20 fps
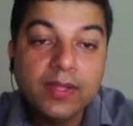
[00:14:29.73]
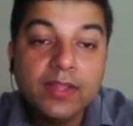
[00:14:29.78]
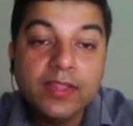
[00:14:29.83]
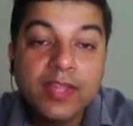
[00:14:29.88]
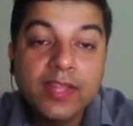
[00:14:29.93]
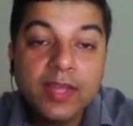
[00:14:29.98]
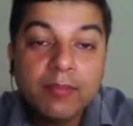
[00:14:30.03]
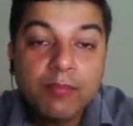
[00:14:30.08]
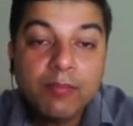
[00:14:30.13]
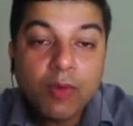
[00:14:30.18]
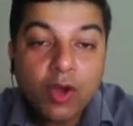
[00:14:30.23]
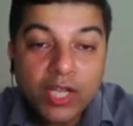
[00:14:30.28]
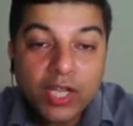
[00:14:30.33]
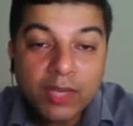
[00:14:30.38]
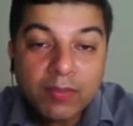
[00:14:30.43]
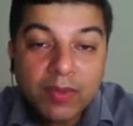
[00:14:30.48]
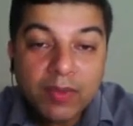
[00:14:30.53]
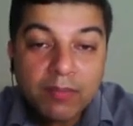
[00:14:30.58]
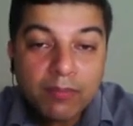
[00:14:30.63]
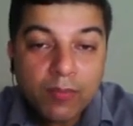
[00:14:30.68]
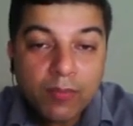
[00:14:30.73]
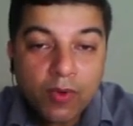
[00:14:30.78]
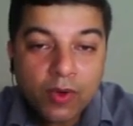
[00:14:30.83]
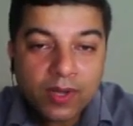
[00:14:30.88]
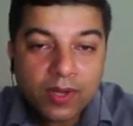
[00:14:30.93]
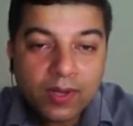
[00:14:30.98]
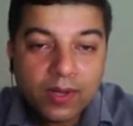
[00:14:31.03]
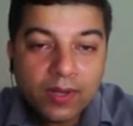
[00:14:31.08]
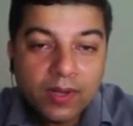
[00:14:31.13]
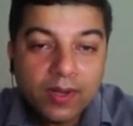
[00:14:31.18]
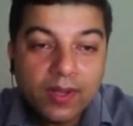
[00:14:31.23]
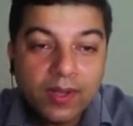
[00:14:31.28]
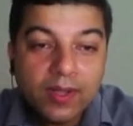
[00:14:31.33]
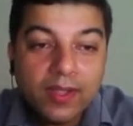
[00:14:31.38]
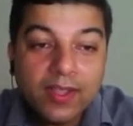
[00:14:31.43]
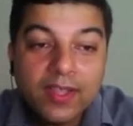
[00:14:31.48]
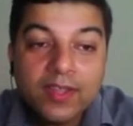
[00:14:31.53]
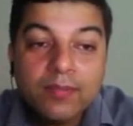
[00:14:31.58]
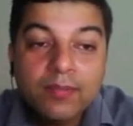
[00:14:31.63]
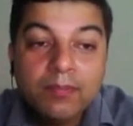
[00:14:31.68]
The bottom up model
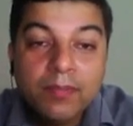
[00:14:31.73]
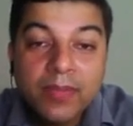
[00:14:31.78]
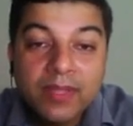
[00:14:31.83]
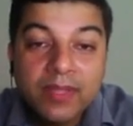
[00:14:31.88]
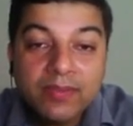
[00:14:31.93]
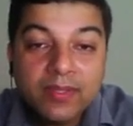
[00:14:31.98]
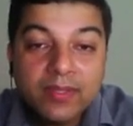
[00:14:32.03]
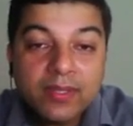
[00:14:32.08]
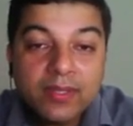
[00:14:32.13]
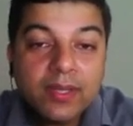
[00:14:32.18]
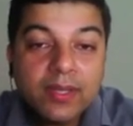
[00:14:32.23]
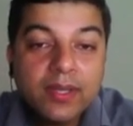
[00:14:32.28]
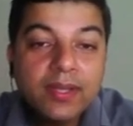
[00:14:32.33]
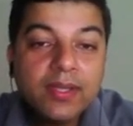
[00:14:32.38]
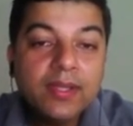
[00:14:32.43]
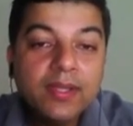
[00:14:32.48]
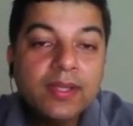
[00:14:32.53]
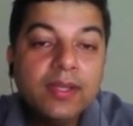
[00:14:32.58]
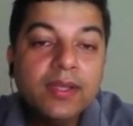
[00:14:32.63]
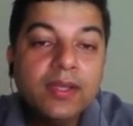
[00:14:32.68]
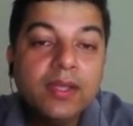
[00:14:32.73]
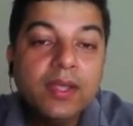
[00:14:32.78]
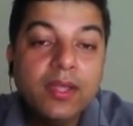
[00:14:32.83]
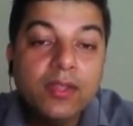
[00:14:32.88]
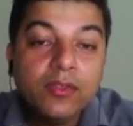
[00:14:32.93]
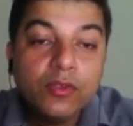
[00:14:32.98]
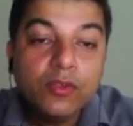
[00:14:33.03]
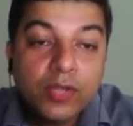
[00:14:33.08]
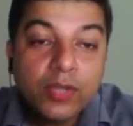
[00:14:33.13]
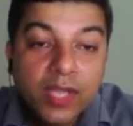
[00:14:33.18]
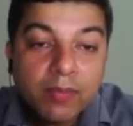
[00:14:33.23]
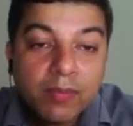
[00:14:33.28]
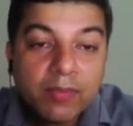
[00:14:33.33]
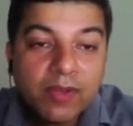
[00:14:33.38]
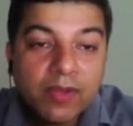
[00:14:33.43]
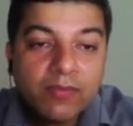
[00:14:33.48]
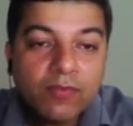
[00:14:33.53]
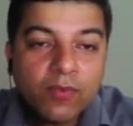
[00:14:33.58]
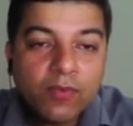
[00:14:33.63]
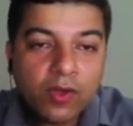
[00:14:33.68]
is basically
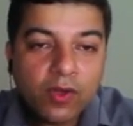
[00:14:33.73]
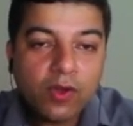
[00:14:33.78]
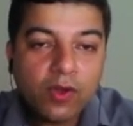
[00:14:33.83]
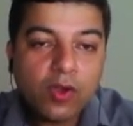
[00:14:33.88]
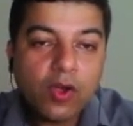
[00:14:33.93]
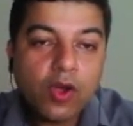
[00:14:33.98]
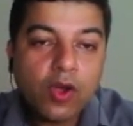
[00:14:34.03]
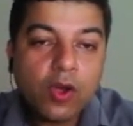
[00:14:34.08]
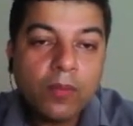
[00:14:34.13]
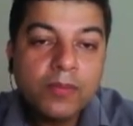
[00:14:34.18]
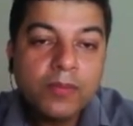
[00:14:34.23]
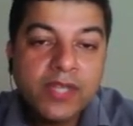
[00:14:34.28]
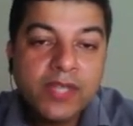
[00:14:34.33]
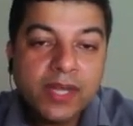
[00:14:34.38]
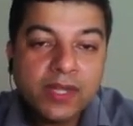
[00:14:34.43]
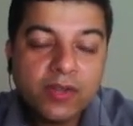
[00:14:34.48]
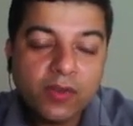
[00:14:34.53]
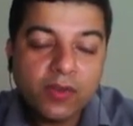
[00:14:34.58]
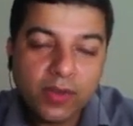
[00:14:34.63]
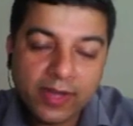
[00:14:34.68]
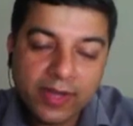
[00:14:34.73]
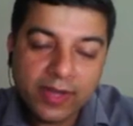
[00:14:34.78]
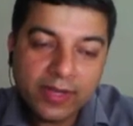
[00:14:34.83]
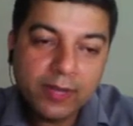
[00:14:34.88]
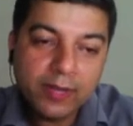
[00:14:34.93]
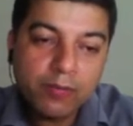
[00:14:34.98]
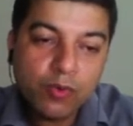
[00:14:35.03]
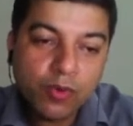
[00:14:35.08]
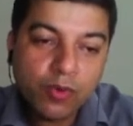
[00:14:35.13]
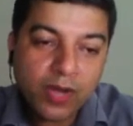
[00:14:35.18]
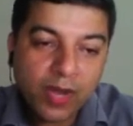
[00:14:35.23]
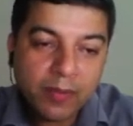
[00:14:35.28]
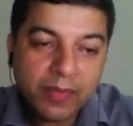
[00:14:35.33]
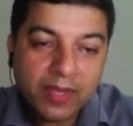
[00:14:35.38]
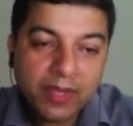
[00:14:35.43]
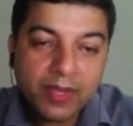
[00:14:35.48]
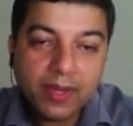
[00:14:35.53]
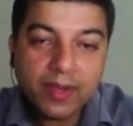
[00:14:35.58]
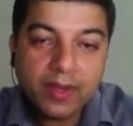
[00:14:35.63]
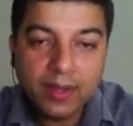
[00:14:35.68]
suitable for object oriented
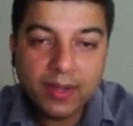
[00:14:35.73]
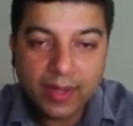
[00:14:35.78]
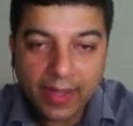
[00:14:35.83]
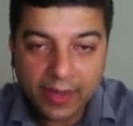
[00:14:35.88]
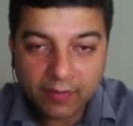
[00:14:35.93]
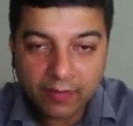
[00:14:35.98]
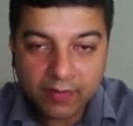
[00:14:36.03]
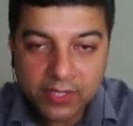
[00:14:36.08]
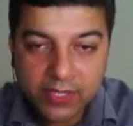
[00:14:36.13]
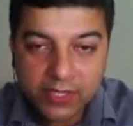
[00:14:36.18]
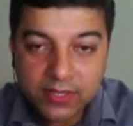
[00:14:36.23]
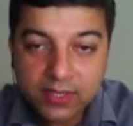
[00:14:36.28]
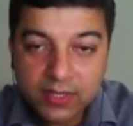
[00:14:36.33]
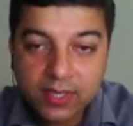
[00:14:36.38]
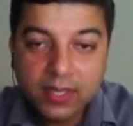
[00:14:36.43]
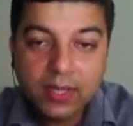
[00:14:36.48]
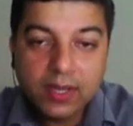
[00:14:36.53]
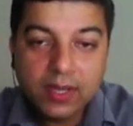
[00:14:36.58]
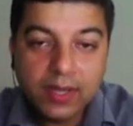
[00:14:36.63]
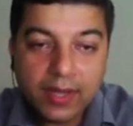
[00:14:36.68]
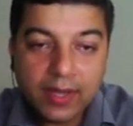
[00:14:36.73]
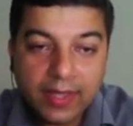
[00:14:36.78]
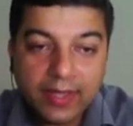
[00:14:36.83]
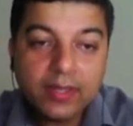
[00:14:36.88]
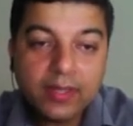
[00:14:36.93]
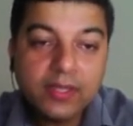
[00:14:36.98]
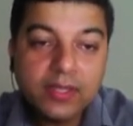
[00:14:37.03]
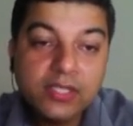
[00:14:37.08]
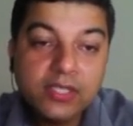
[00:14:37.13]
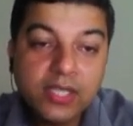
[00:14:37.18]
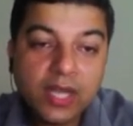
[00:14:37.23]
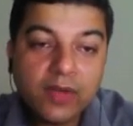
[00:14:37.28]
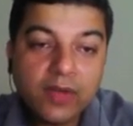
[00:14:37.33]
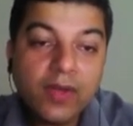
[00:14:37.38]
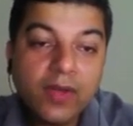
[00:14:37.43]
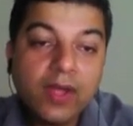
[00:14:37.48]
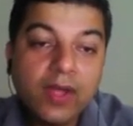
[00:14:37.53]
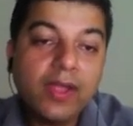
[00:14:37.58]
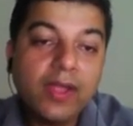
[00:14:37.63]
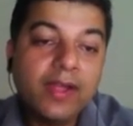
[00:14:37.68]
programming languages like
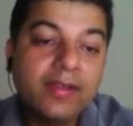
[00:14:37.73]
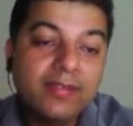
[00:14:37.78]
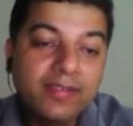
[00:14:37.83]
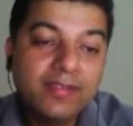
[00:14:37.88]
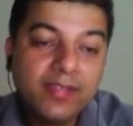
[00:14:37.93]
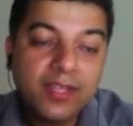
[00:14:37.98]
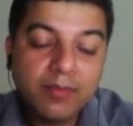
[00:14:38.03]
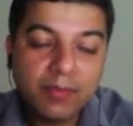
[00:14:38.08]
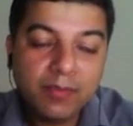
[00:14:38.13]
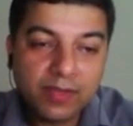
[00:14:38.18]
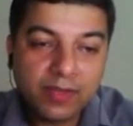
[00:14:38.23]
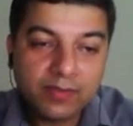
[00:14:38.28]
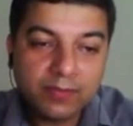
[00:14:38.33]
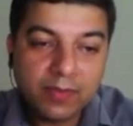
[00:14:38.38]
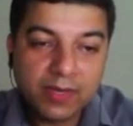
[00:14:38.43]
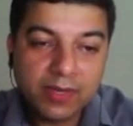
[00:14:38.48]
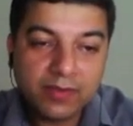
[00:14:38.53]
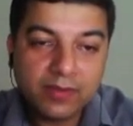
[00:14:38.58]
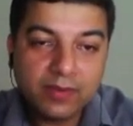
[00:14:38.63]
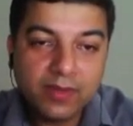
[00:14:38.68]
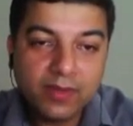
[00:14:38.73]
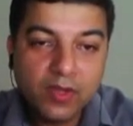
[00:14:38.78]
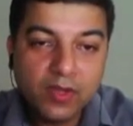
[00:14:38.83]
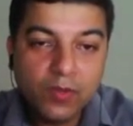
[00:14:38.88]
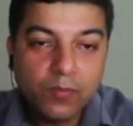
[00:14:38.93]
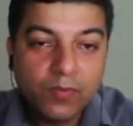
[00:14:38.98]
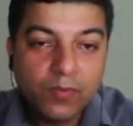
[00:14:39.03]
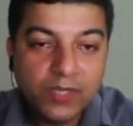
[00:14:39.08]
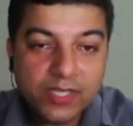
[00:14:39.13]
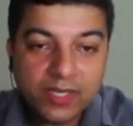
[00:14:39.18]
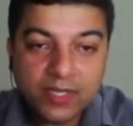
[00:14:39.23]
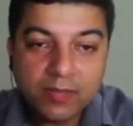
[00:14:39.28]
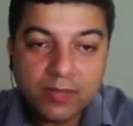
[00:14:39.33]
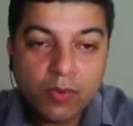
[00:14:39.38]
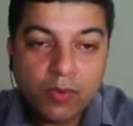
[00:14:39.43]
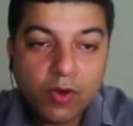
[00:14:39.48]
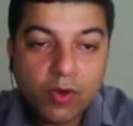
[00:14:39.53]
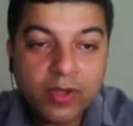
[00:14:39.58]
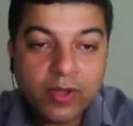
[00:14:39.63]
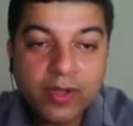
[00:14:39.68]
Java and C++, which are the
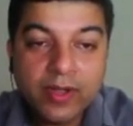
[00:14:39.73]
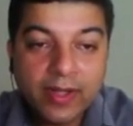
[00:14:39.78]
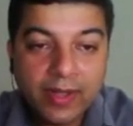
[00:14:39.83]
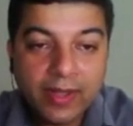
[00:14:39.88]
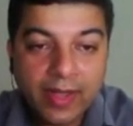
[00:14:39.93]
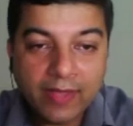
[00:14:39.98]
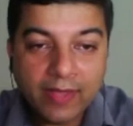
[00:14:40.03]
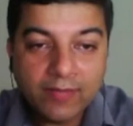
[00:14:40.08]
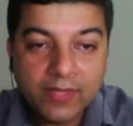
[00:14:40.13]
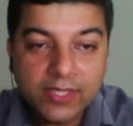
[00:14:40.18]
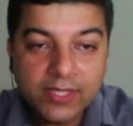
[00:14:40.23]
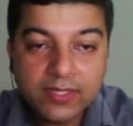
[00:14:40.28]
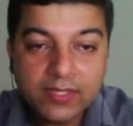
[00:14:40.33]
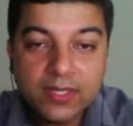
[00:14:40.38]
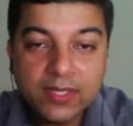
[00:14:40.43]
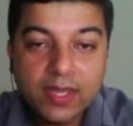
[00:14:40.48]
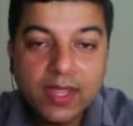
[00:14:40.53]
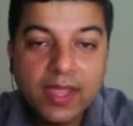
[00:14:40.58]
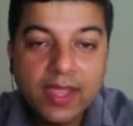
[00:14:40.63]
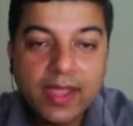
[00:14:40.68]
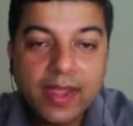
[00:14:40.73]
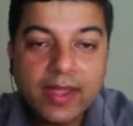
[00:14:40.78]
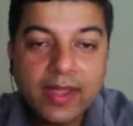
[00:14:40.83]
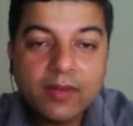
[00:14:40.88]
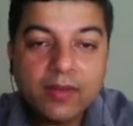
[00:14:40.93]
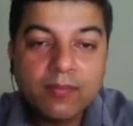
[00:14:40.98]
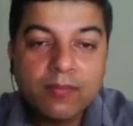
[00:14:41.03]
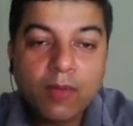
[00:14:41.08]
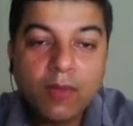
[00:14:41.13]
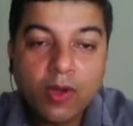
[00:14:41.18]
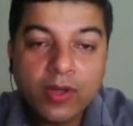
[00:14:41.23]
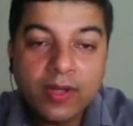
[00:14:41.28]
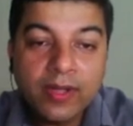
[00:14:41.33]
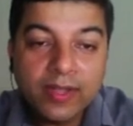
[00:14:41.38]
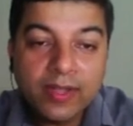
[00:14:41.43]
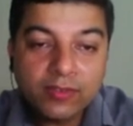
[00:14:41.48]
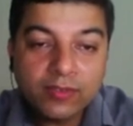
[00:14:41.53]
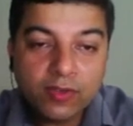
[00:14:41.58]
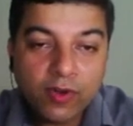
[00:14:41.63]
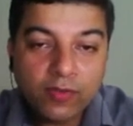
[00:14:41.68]
modern day languages and modern
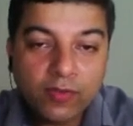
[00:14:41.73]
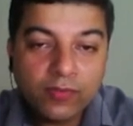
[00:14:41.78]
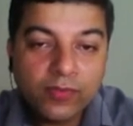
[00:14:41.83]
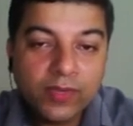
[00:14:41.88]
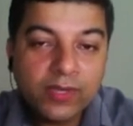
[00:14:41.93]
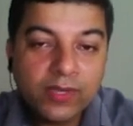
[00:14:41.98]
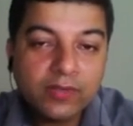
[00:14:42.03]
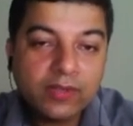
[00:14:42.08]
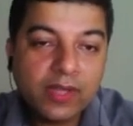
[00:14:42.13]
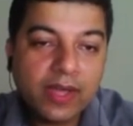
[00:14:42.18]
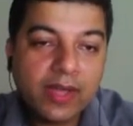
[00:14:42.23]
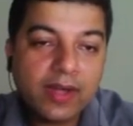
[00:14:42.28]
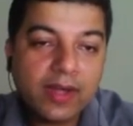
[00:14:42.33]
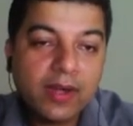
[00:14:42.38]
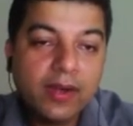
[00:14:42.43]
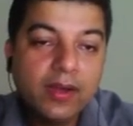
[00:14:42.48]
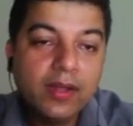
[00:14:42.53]
day softwares are